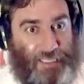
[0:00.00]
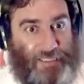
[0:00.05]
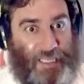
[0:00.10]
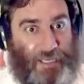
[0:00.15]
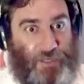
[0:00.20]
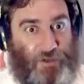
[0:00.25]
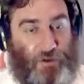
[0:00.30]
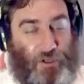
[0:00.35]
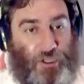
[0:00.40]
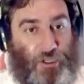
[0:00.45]

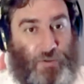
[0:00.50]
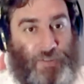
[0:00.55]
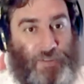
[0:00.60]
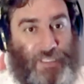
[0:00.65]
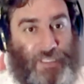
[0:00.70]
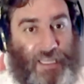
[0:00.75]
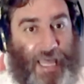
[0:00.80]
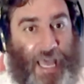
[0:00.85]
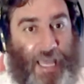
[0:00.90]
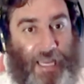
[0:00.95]
Center and
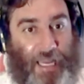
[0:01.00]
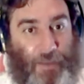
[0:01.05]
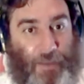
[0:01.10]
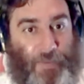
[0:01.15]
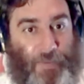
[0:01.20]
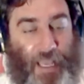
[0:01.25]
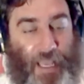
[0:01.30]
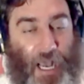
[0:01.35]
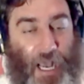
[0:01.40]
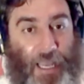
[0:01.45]
using that A
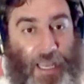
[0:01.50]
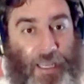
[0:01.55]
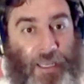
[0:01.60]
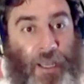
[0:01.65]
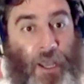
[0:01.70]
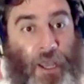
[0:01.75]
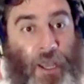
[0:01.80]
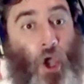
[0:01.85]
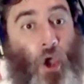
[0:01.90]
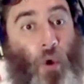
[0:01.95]
P I.
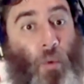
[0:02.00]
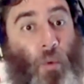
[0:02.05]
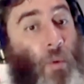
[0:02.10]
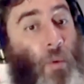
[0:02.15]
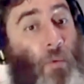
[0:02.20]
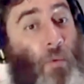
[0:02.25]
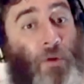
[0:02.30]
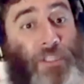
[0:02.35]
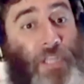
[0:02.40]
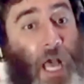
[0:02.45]
Well,
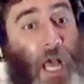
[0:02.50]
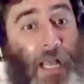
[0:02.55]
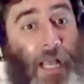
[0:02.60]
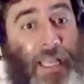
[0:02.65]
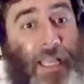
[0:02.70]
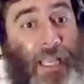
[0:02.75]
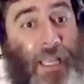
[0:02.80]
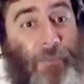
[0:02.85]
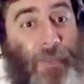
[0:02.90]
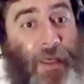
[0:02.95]
what we're
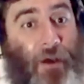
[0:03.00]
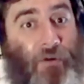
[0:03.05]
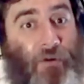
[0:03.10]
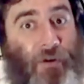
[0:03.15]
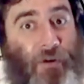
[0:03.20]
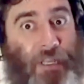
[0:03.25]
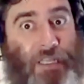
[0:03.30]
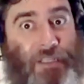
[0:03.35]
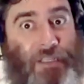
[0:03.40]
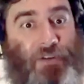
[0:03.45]
talking
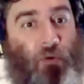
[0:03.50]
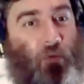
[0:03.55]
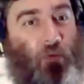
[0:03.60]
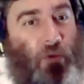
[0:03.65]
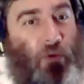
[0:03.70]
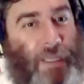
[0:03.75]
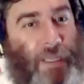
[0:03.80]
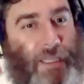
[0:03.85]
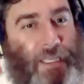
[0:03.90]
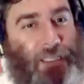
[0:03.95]
about is a
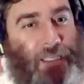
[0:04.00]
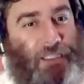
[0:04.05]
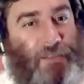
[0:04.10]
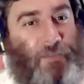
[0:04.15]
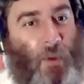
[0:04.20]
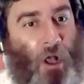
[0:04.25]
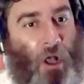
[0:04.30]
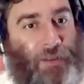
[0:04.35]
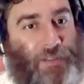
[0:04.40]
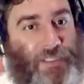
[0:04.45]
really
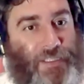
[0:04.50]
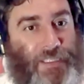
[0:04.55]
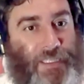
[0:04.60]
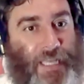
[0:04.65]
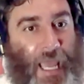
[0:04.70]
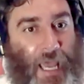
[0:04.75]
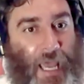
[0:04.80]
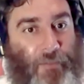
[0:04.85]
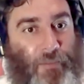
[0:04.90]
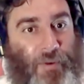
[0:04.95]
small
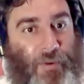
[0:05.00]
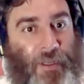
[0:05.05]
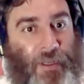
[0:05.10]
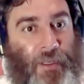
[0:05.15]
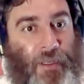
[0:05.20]
step.